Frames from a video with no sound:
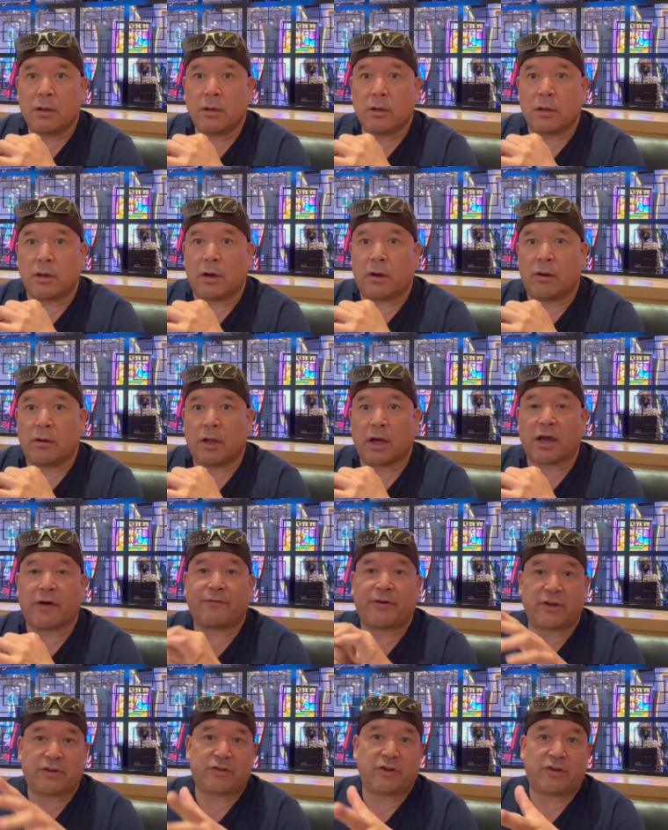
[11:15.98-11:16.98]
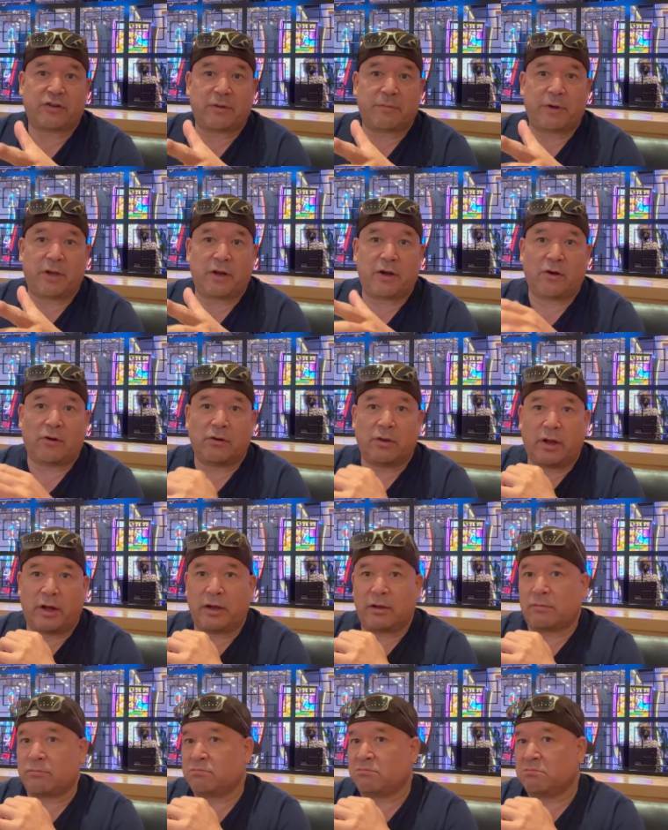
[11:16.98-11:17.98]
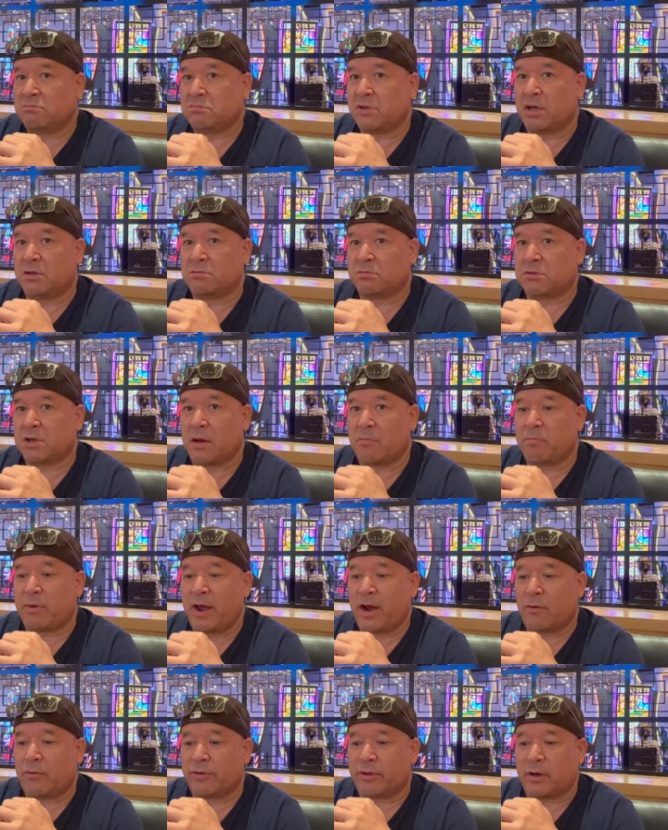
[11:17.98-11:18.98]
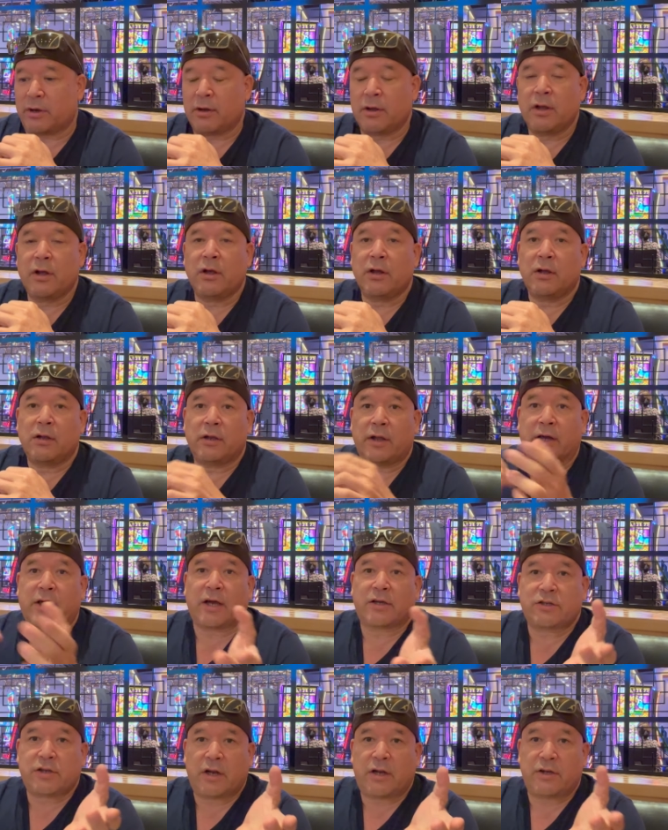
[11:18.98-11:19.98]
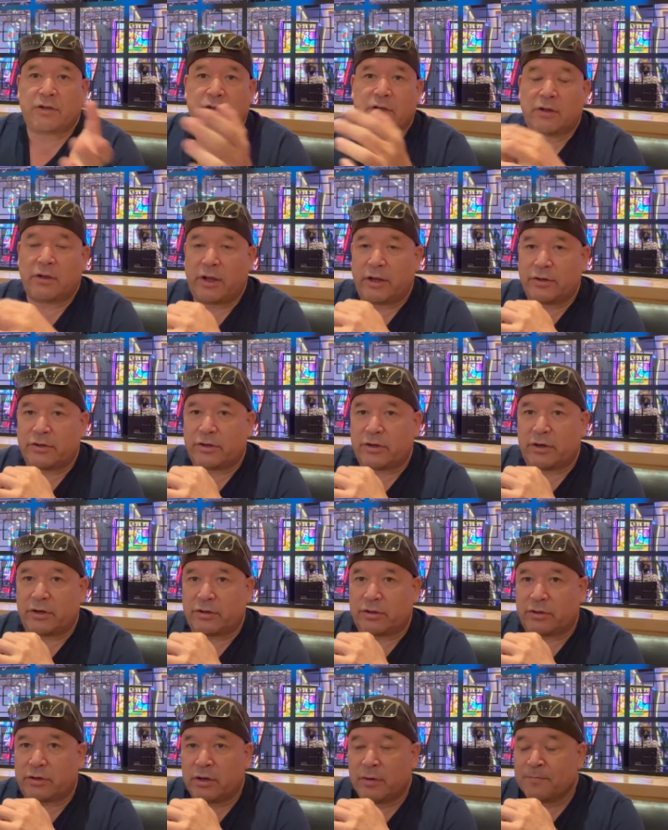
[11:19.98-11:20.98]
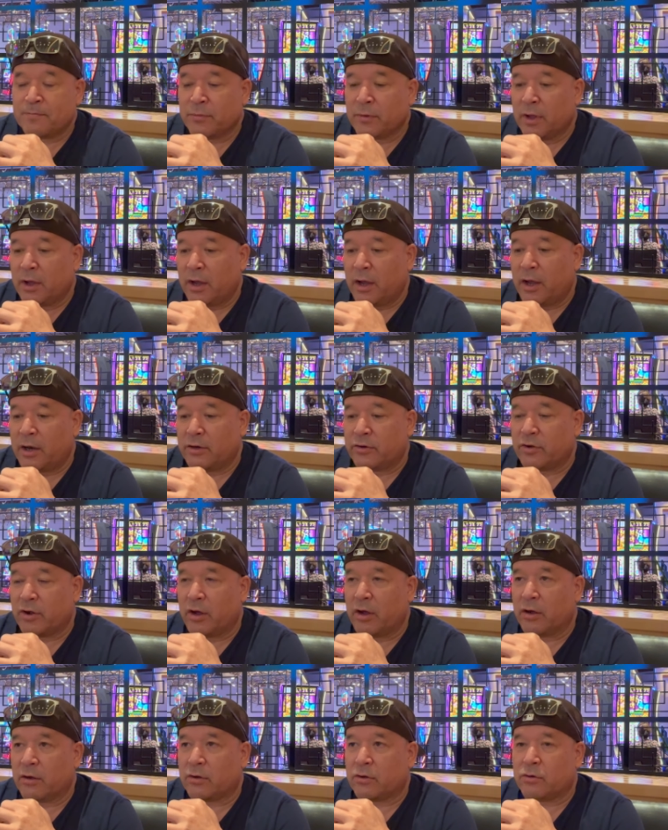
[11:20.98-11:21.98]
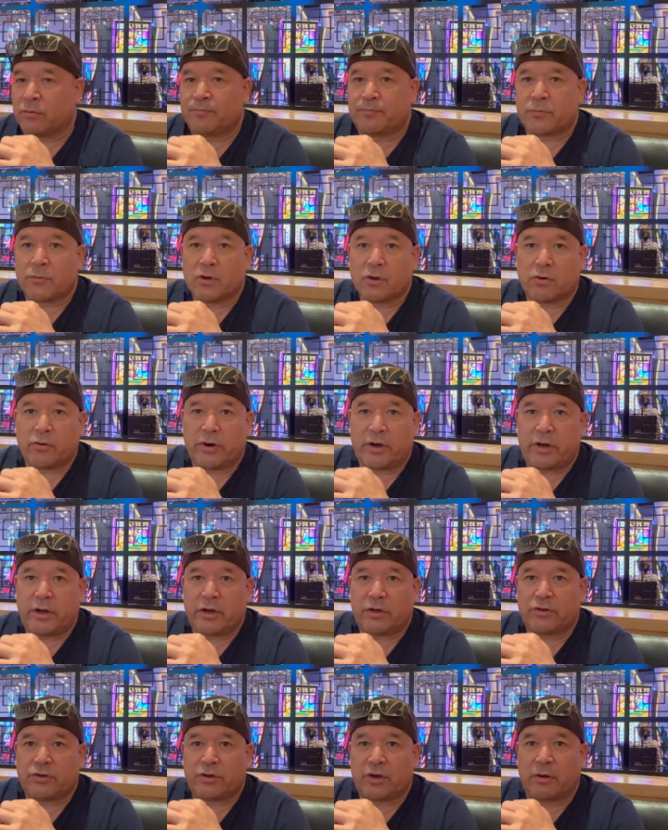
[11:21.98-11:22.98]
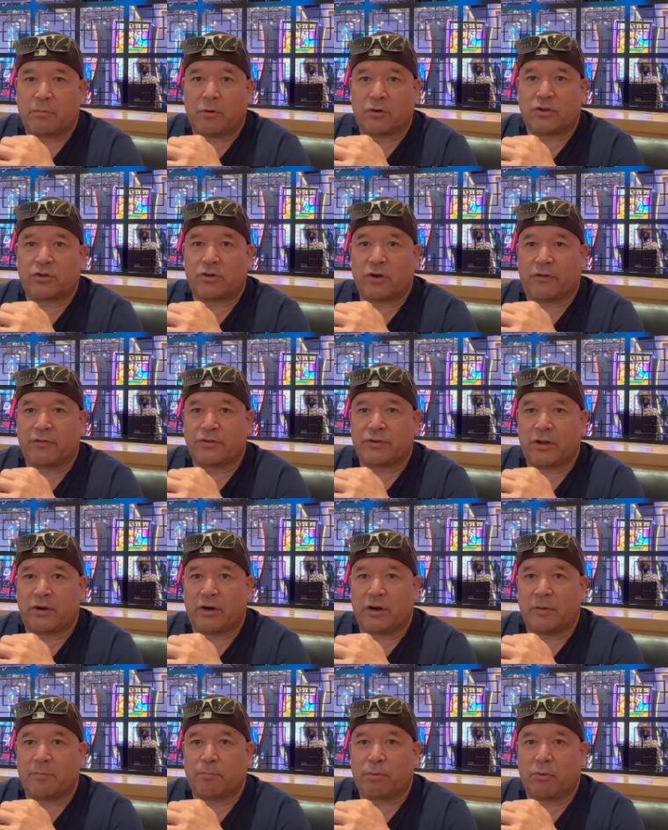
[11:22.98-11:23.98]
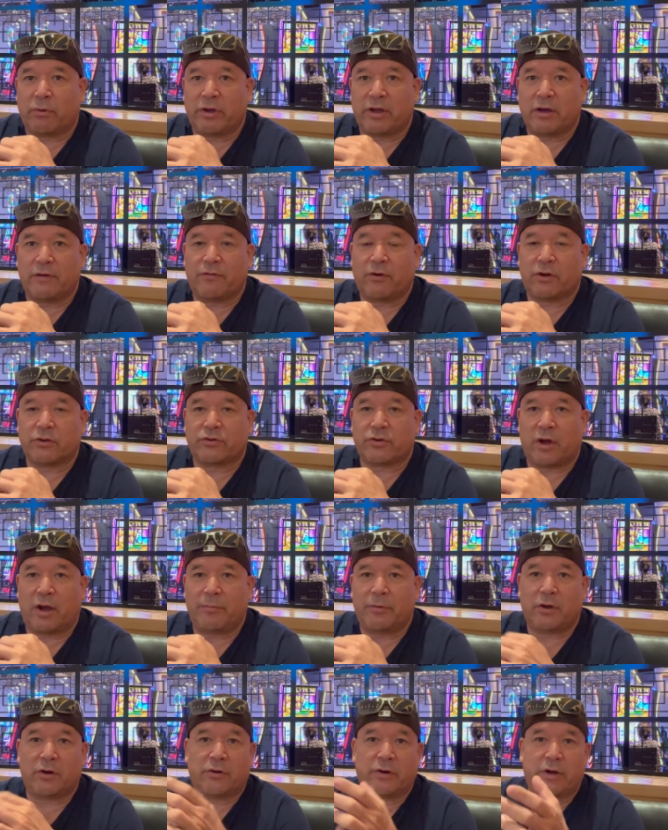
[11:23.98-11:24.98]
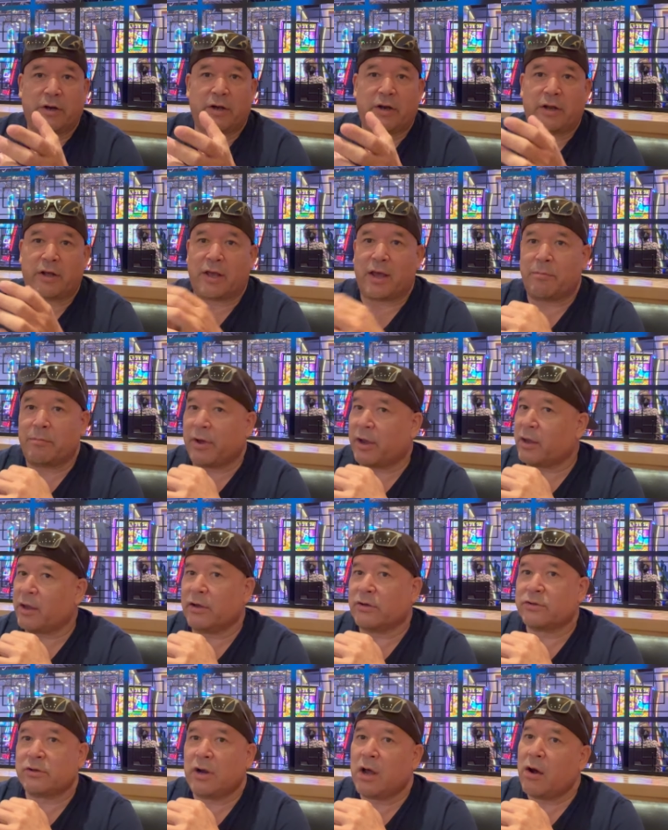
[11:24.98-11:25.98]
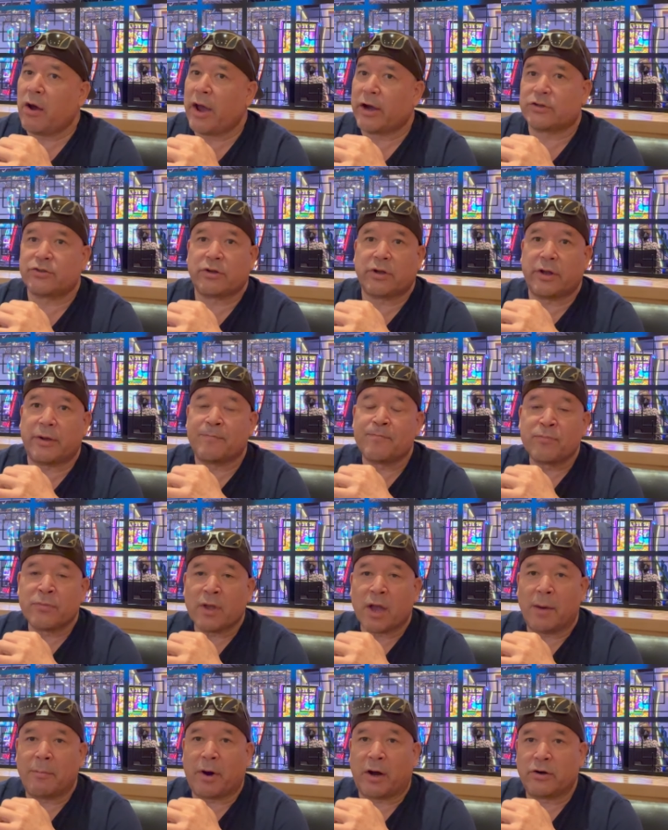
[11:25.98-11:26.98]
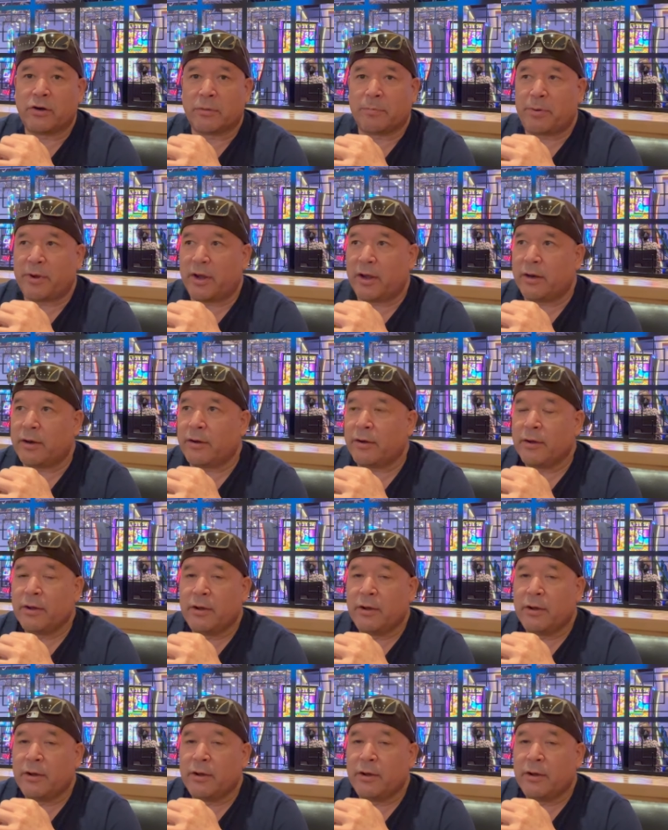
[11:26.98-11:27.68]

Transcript: you know? Like if I say something you don't like, then come back with it. Like I said, he's the laziest and uh, greediest and most self-centered employee of all time. You know what he did? He came back. He goes, "No, actually, I'm underpaid,